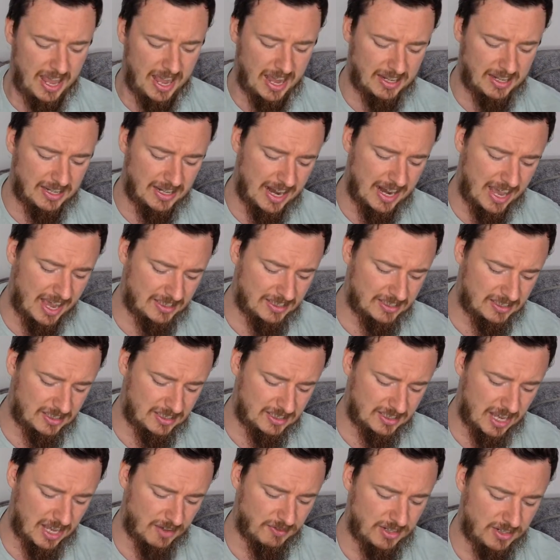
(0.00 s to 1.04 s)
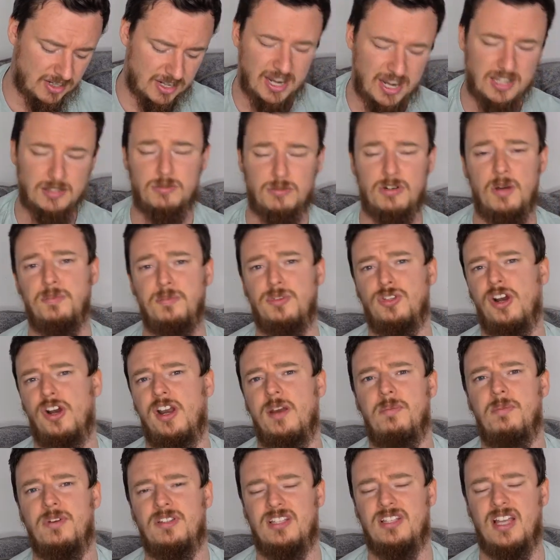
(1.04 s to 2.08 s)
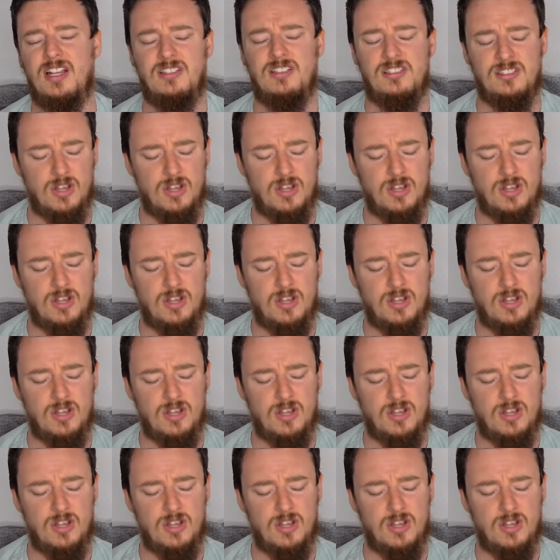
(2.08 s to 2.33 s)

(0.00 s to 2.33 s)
and in the last 7 days we're up 30%.